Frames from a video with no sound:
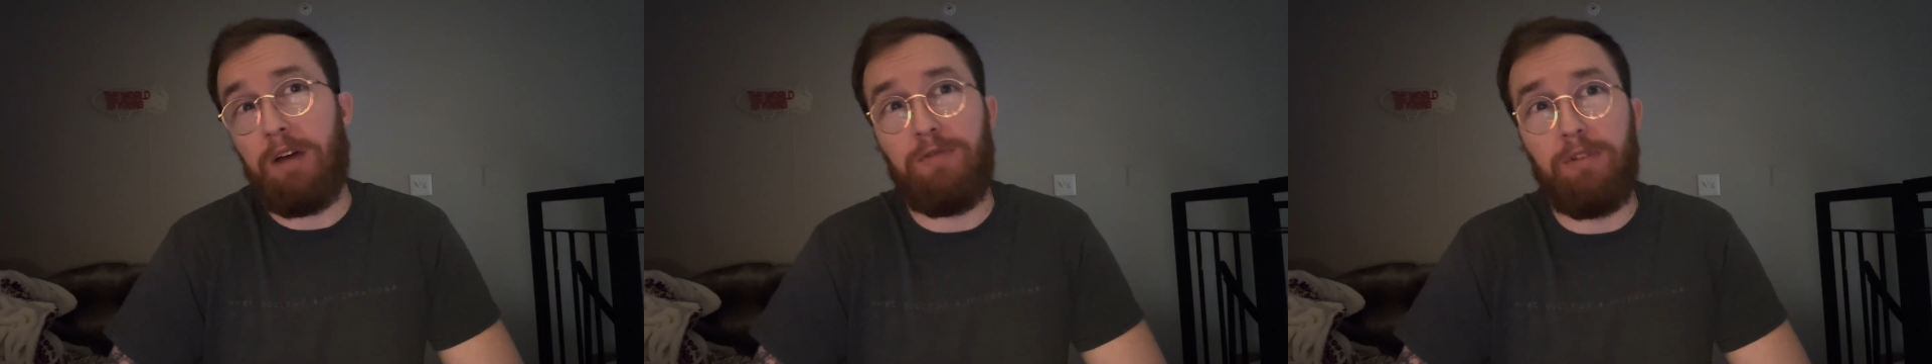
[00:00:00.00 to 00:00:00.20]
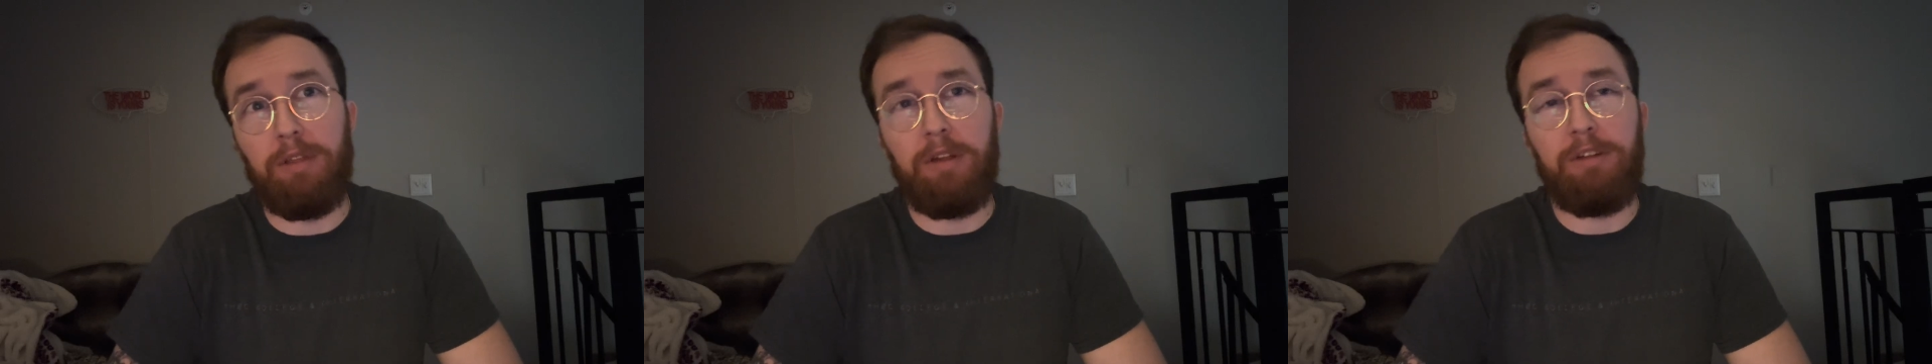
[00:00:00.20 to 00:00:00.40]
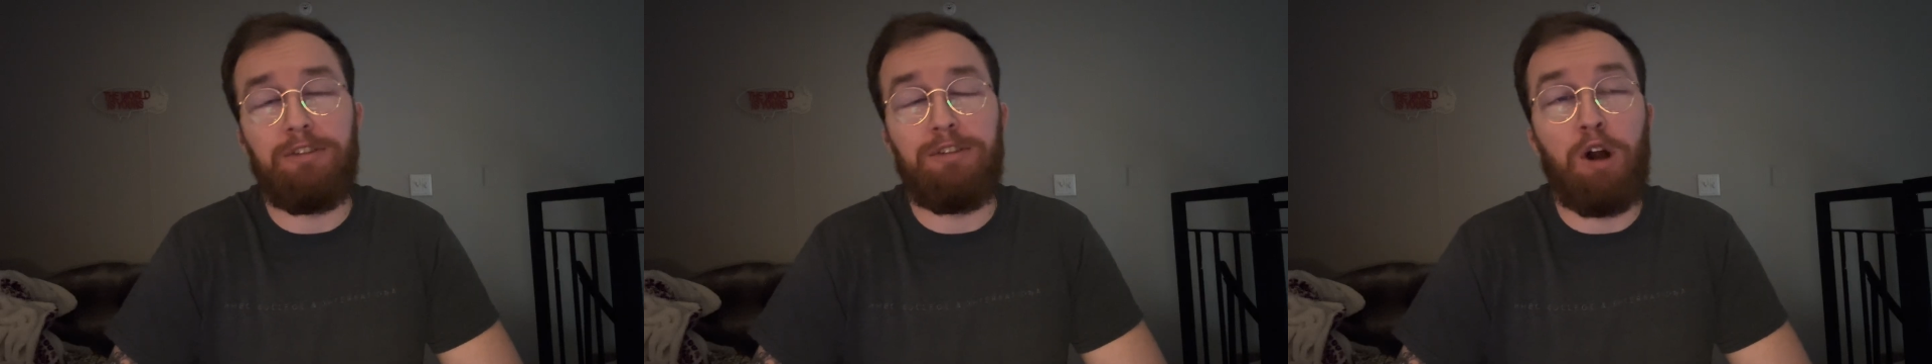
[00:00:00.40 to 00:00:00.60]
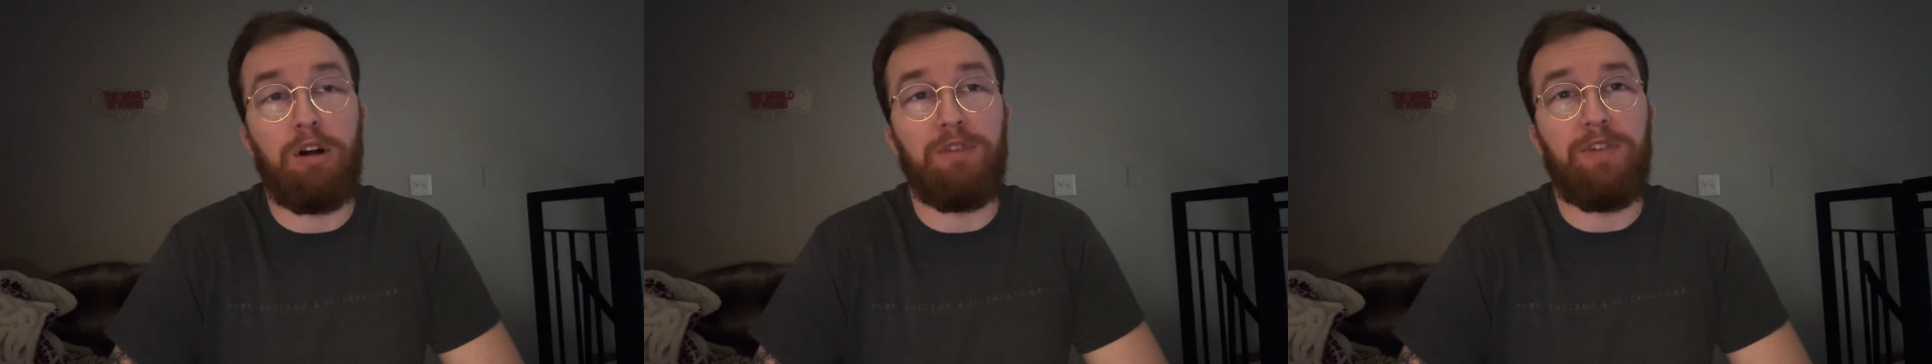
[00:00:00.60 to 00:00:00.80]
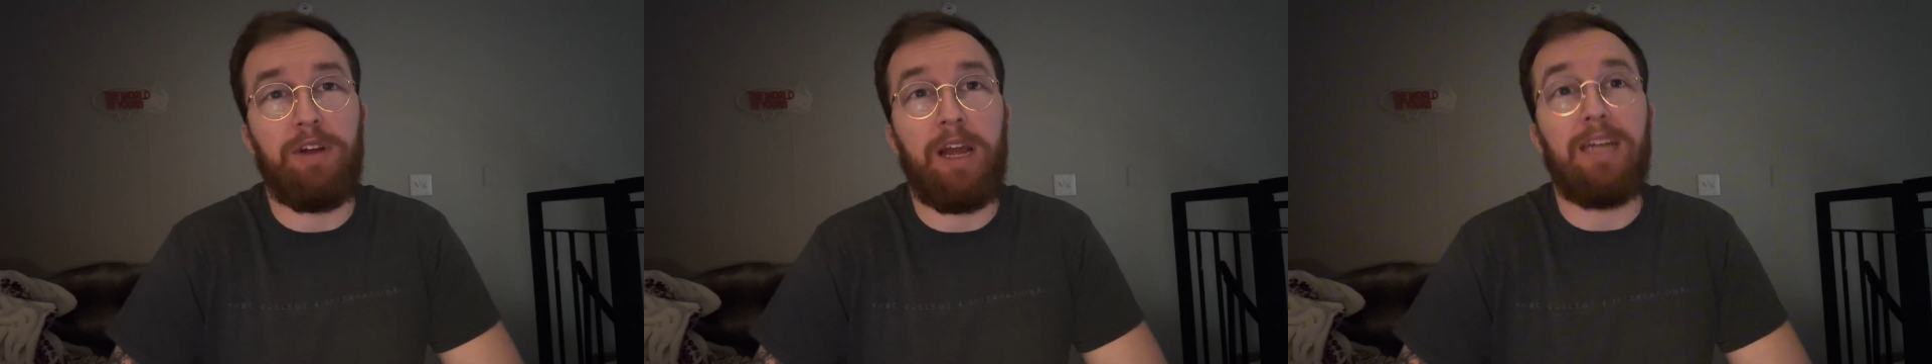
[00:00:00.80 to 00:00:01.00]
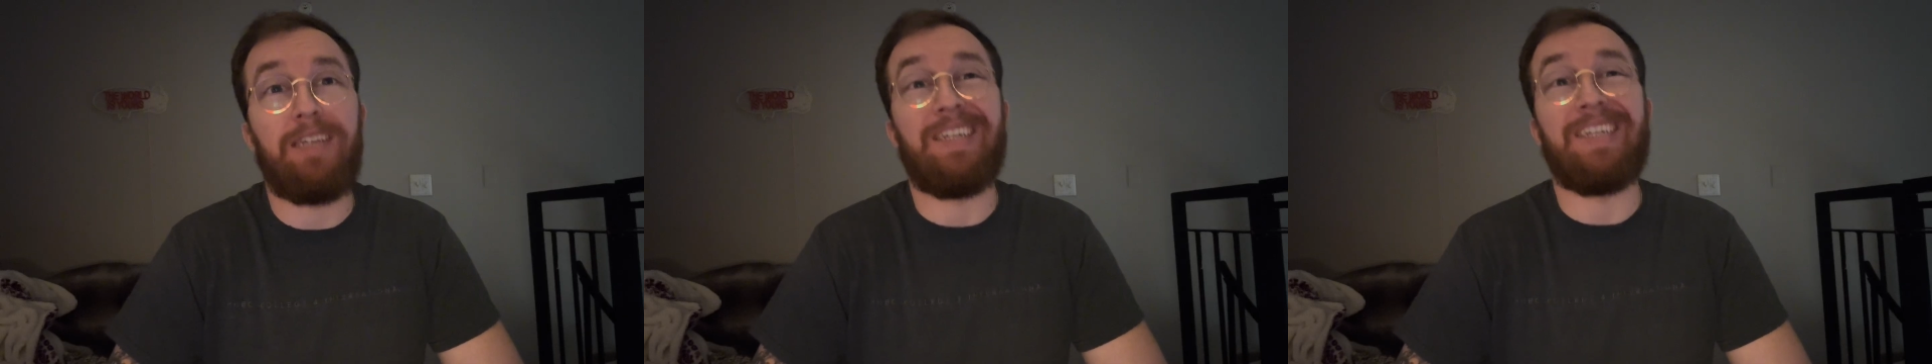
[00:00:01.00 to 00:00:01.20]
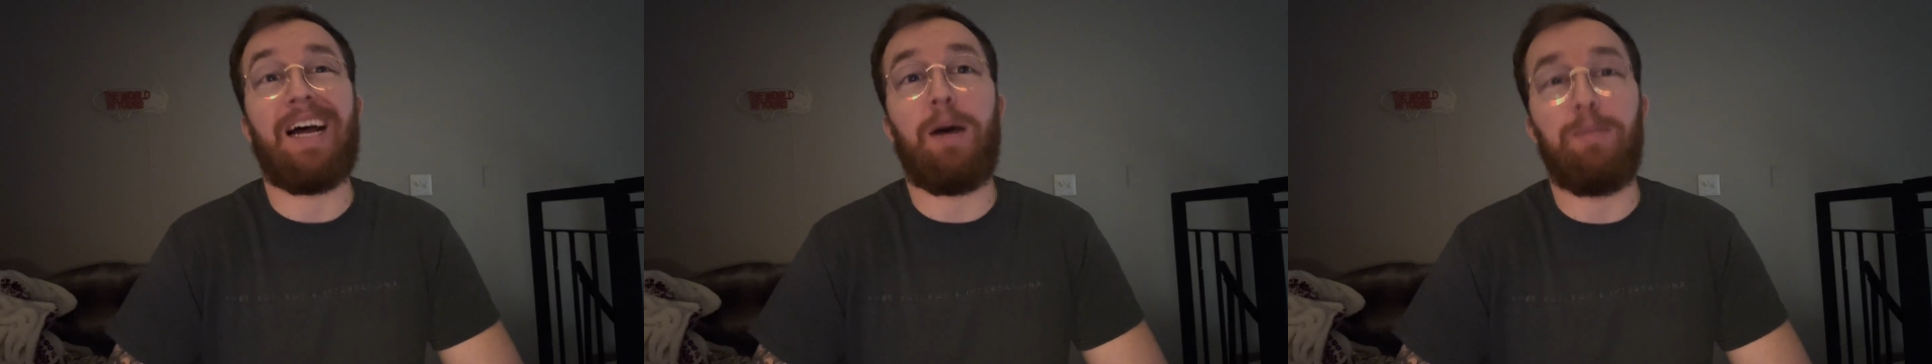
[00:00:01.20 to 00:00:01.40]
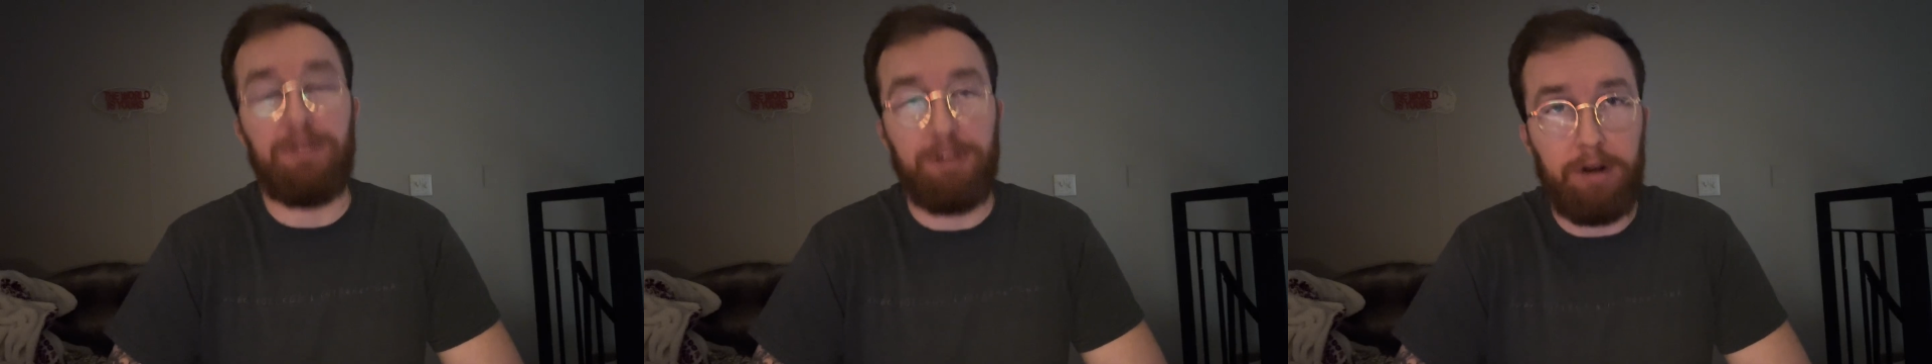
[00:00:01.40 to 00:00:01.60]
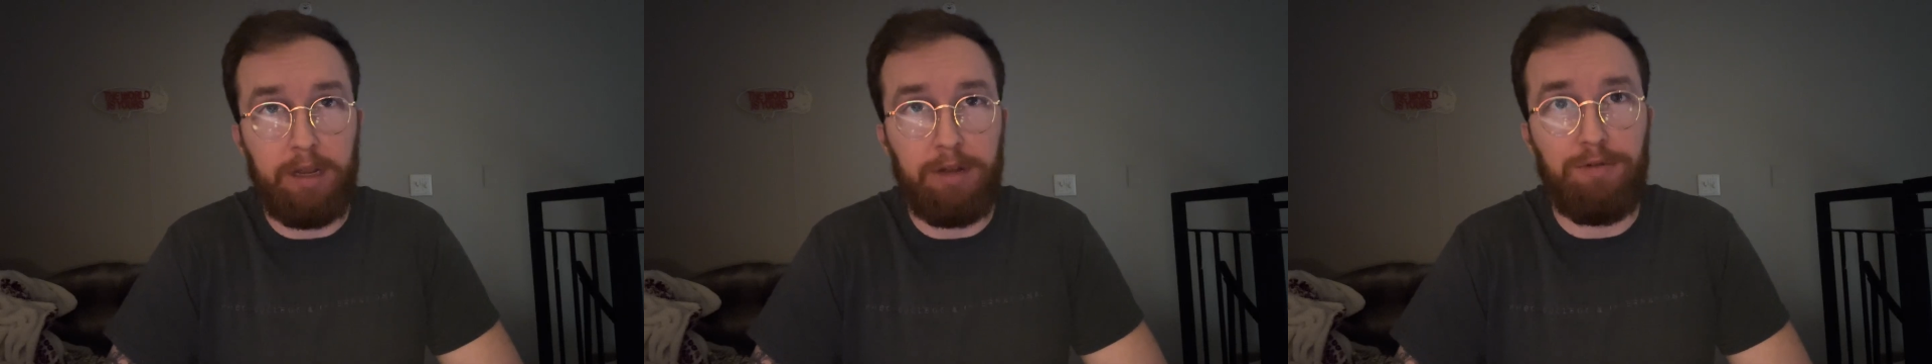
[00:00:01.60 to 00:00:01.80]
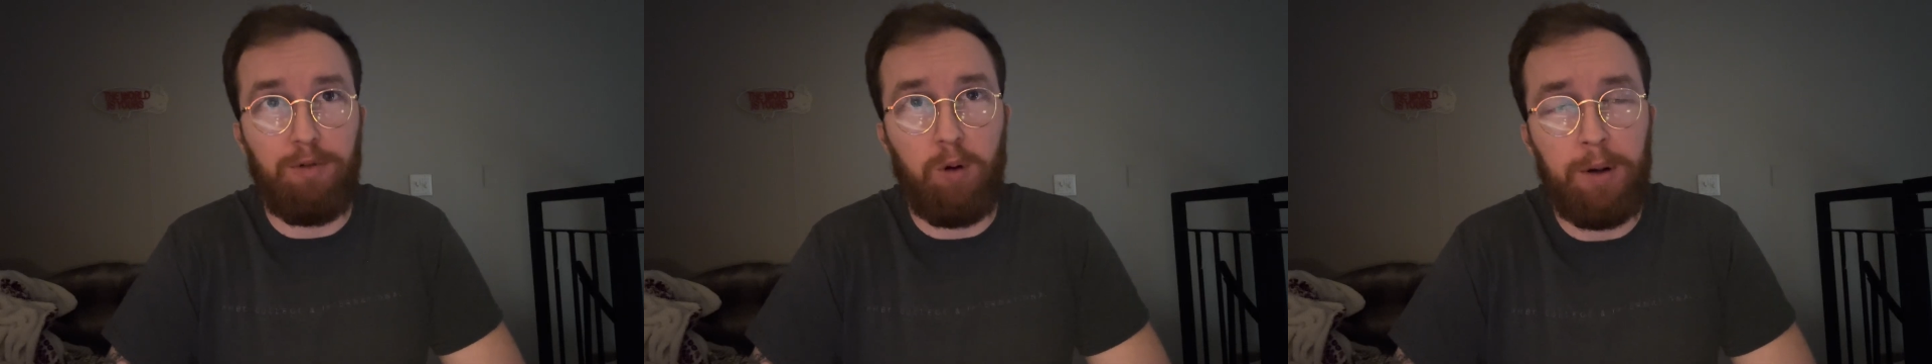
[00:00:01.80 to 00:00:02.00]
for the certifications I'm
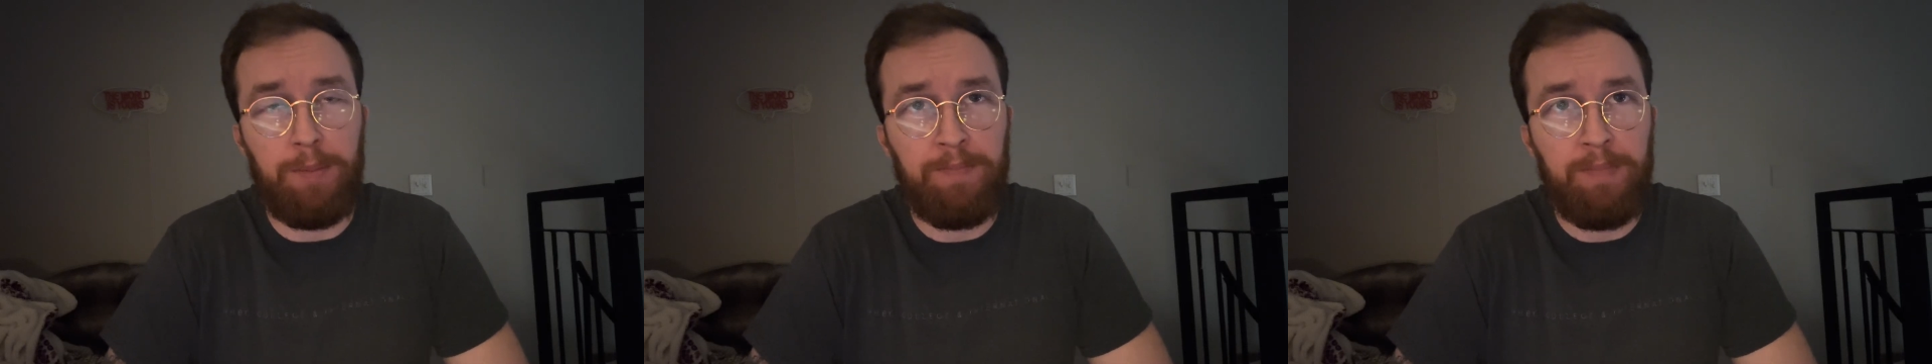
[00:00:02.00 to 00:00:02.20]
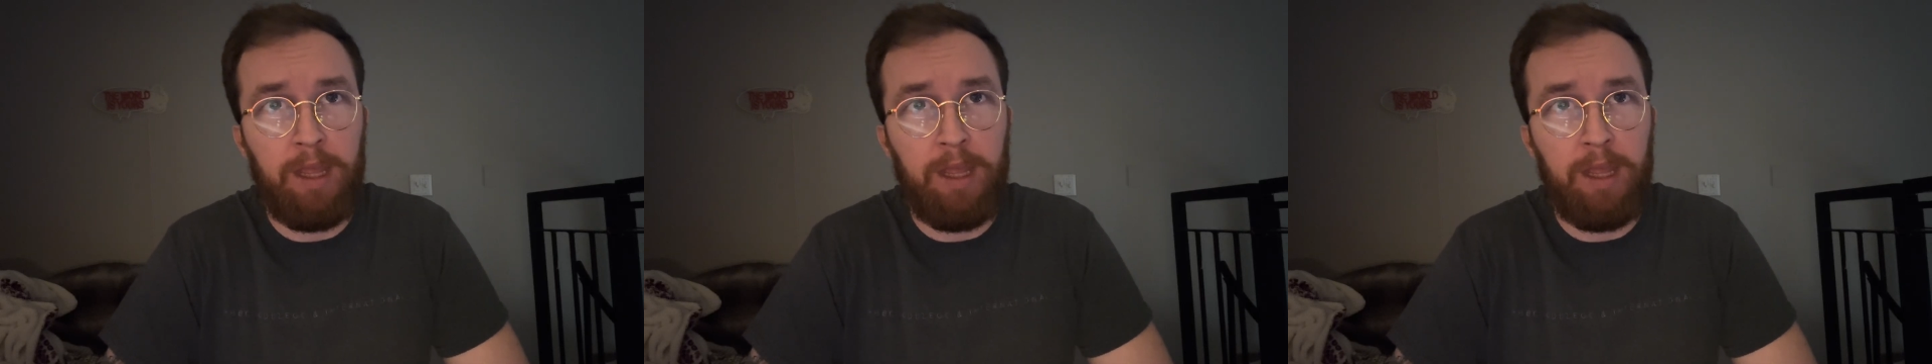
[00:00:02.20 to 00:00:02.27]
studying for.